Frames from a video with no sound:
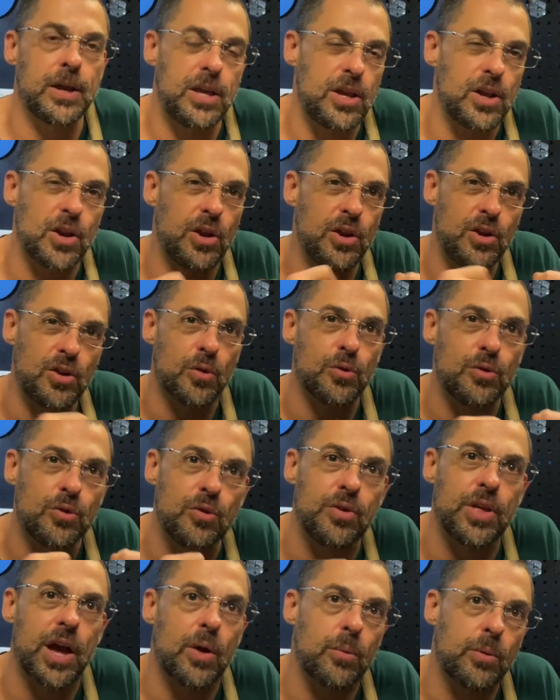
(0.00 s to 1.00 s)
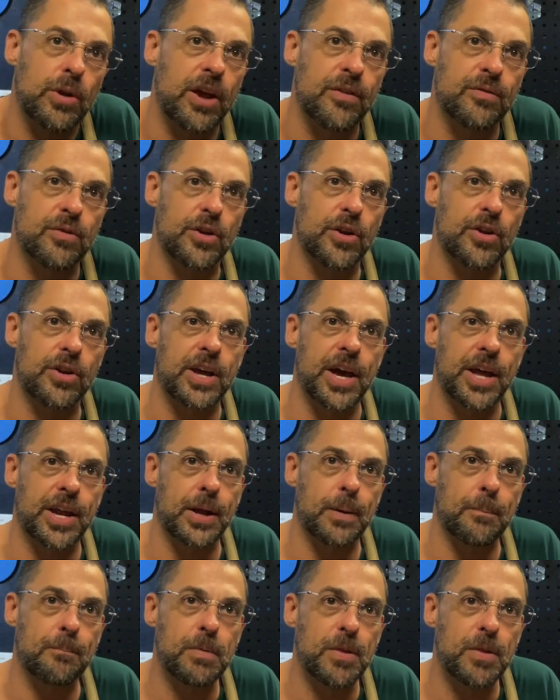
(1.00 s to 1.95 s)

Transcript: you don't do that whenever you're cutting.